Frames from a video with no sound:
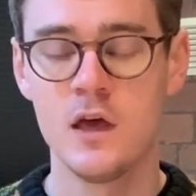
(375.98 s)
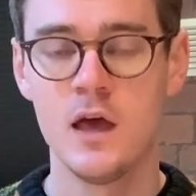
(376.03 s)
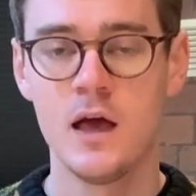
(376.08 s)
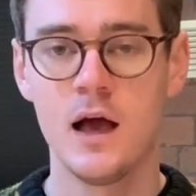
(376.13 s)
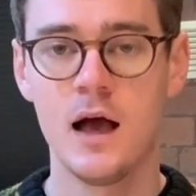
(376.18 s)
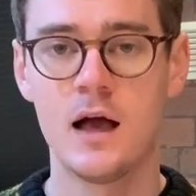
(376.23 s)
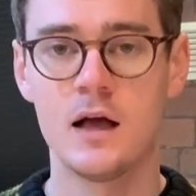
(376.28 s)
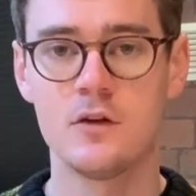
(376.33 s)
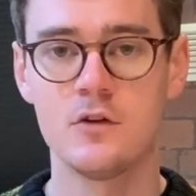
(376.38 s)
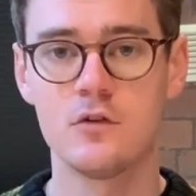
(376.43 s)

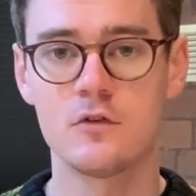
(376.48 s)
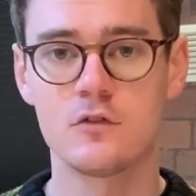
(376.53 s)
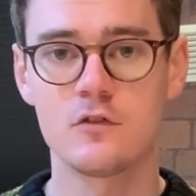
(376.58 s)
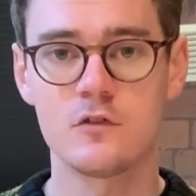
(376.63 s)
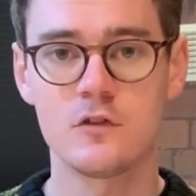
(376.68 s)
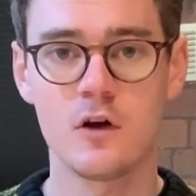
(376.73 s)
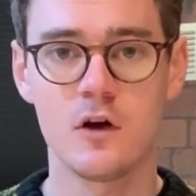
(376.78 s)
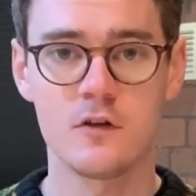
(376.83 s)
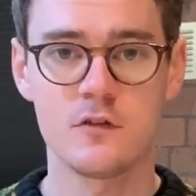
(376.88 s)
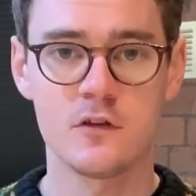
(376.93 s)
and you're
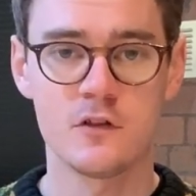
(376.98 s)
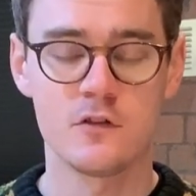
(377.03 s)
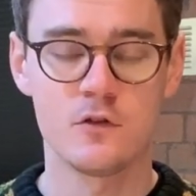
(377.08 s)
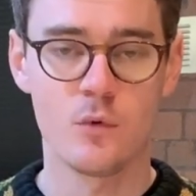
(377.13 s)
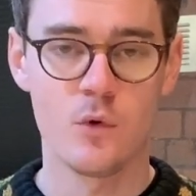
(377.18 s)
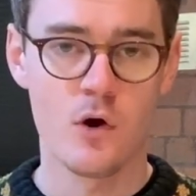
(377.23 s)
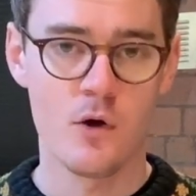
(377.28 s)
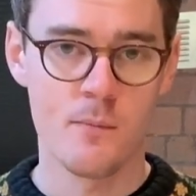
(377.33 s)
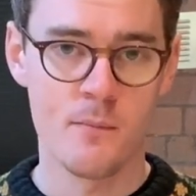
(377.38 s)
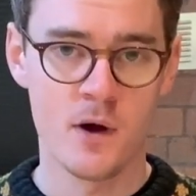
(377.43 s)
starting
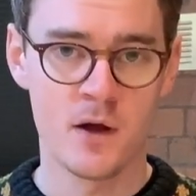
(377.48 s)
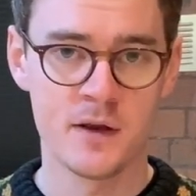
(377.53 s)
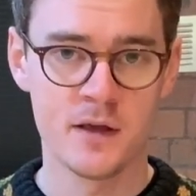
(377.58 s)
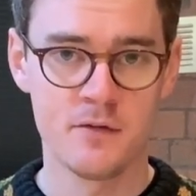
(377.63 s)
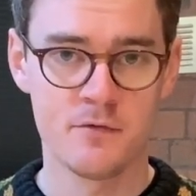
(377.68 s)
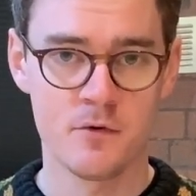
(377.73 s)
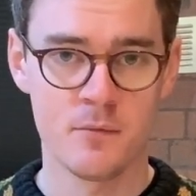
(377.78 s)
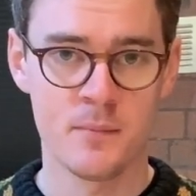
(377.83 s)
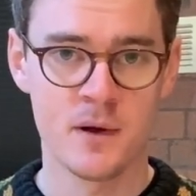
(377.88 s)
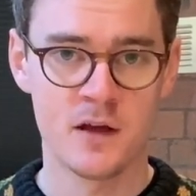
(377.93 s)
to earn money
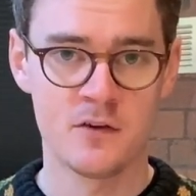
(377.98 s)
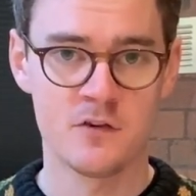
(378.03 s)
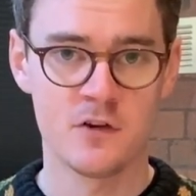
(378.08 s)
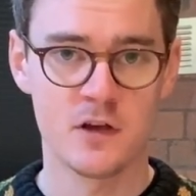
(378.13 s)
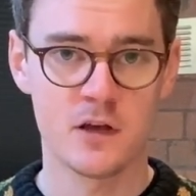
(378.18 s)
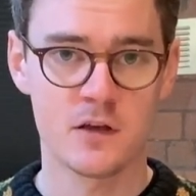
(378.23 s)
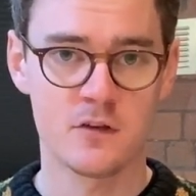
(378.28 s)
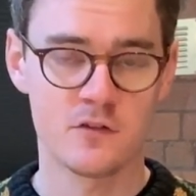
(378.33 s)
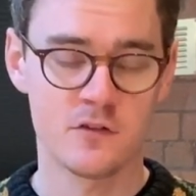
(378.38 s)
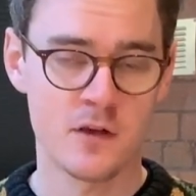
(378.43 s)
from
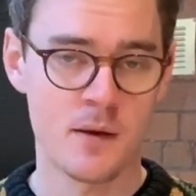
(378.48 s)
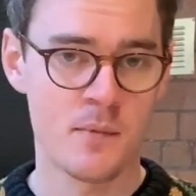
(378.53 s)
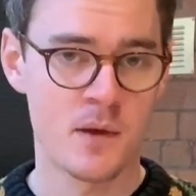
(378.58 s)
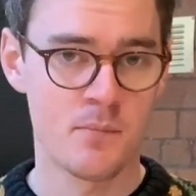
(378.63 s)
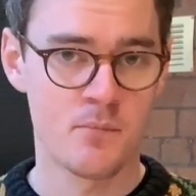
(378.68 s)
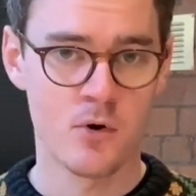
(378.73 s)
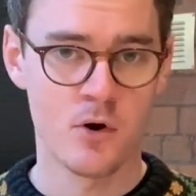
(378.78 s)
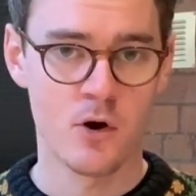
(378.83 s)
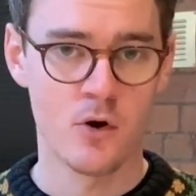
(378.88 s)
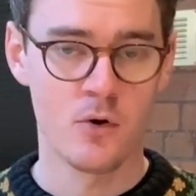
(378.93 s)
magic,
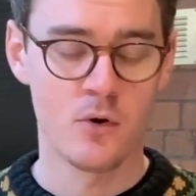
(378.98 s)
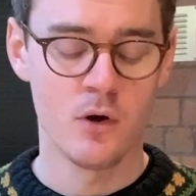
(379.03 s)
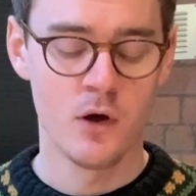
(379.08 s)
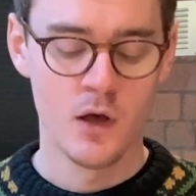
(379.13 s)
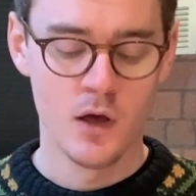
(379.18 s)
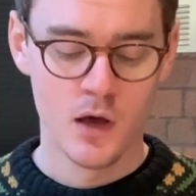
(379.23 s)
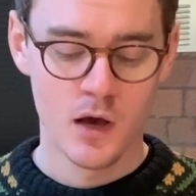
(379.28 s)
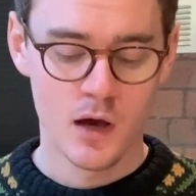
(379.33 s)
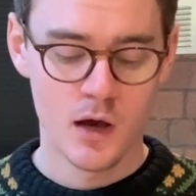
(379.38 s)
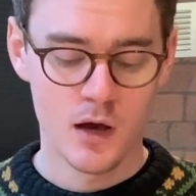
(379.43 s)
semi-pro,
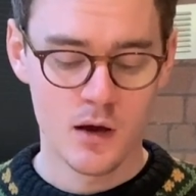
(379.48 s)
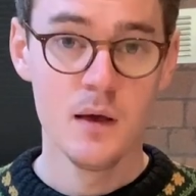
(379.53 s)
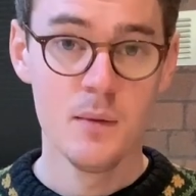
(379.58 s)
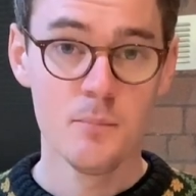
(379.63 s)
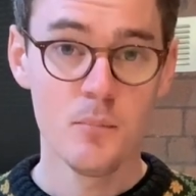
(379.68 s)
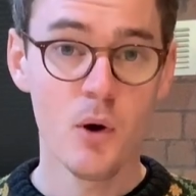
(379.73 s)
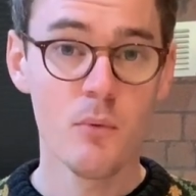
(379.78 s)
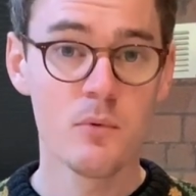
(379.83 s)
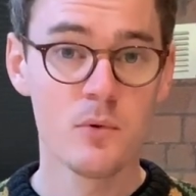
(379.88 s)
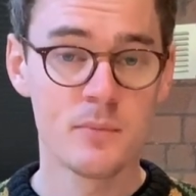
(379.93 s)

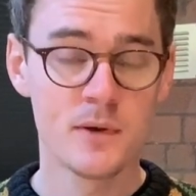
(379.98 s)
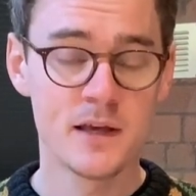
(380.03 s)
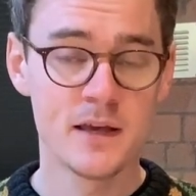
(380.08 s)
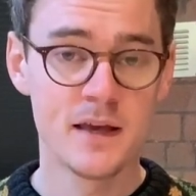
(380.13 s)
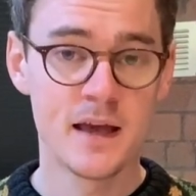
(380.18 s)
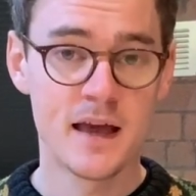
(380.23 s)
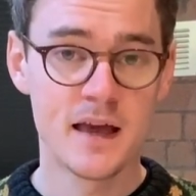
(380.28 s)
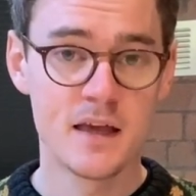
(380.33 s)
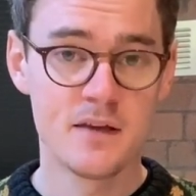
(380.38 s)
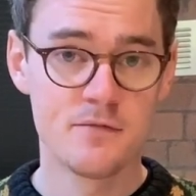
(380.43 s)

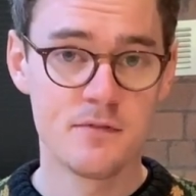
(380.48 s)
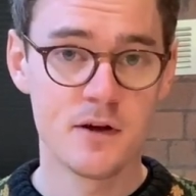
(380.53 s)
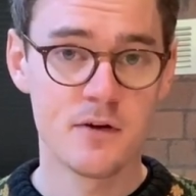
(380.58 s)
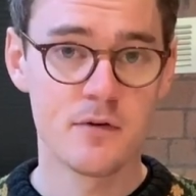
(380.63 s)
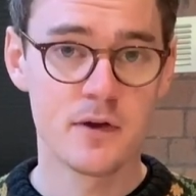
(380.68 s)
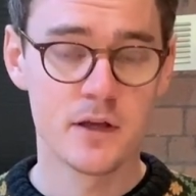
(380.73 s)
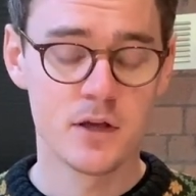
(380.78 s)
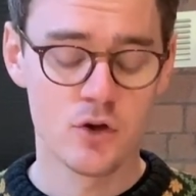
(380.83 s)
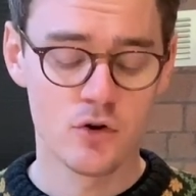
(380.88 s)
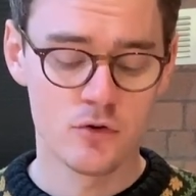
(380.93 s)
probably a
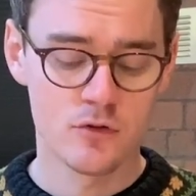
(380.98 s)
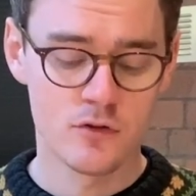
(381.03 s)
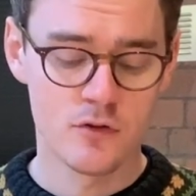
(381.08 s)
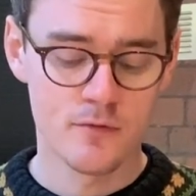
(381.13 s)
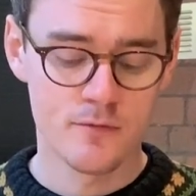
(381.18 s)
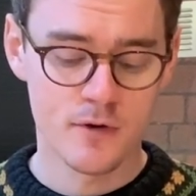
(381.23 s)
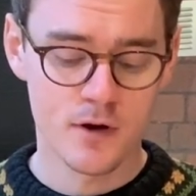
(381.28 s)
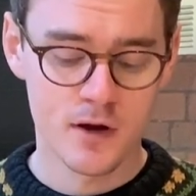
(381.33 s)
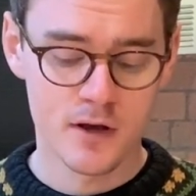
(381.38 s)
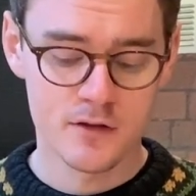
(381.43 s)
very good
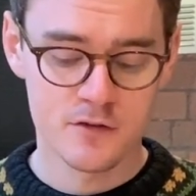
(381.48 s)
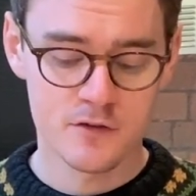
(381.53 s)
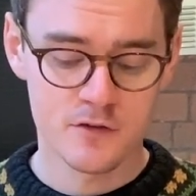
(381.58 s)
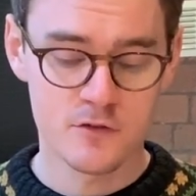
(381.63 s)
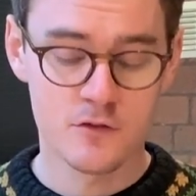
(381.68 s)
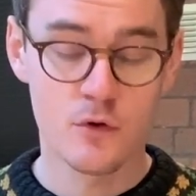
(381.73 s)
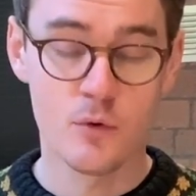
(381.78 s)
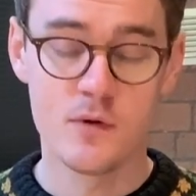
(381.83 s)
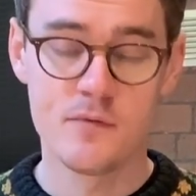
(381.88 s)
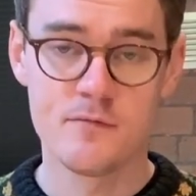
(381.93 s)
device
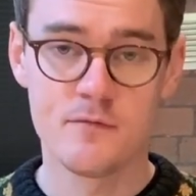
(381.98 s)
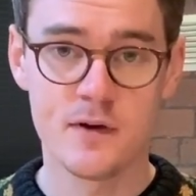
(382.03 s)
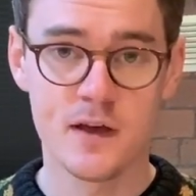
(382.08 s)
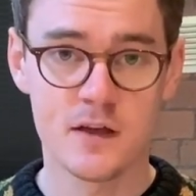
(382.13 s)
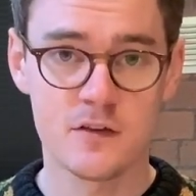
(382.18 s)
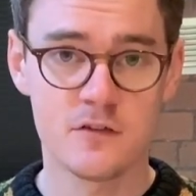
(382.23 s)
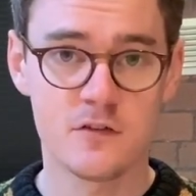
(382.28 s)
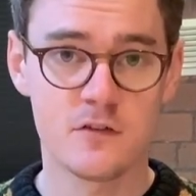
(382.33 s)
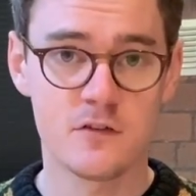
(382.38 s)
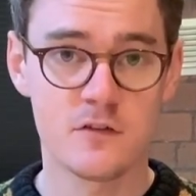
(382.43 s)
to
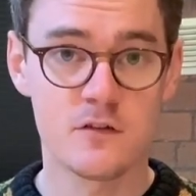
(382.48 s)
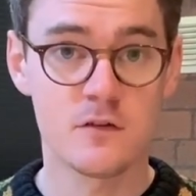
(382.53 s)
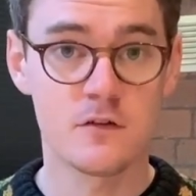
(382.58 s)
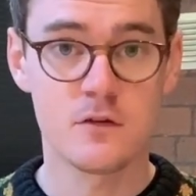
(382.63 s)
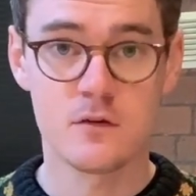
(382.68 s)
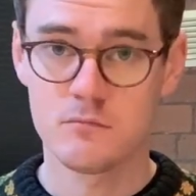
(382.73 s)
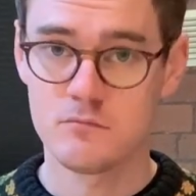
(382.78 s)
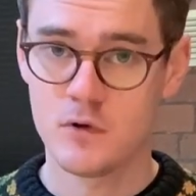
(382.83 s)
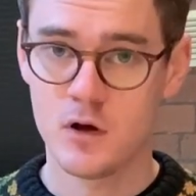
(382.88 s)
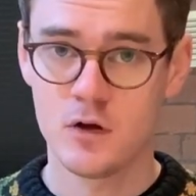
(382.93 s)
invest
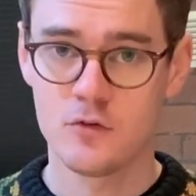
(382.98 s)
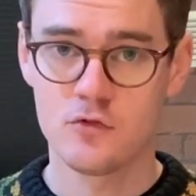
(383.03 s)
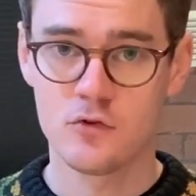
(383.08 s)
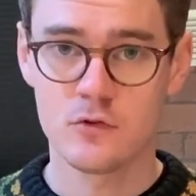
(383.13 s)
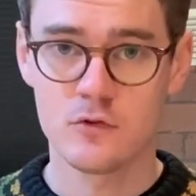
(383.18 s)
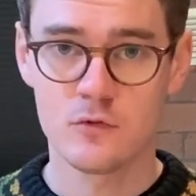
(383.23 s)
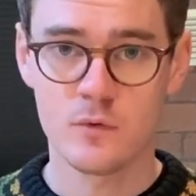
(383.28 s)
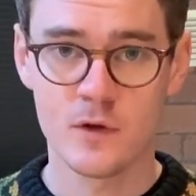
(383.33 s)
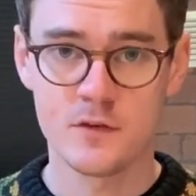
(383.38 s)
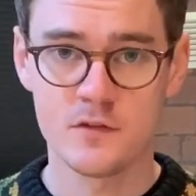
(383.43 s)

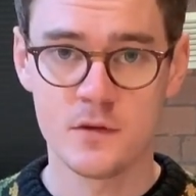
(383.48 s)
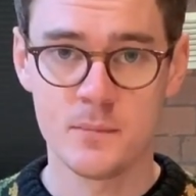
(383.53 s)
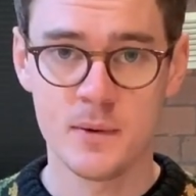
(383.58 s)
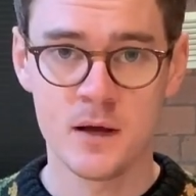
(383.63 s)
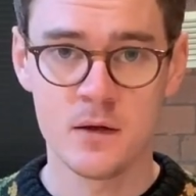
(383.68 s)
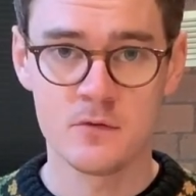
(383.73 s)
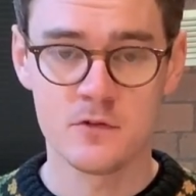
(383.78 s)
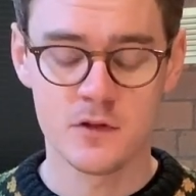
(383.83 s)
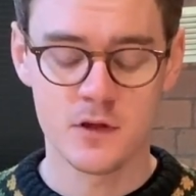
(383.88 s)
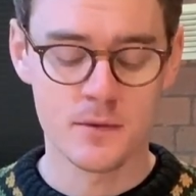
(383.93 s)

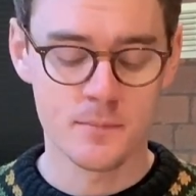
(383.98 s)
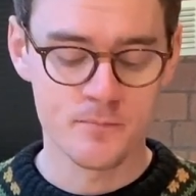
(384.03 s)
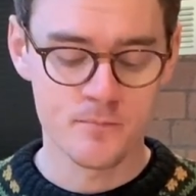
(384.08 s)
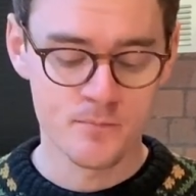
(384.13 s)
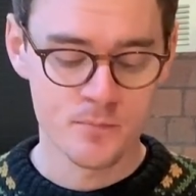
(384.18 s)
£120 in.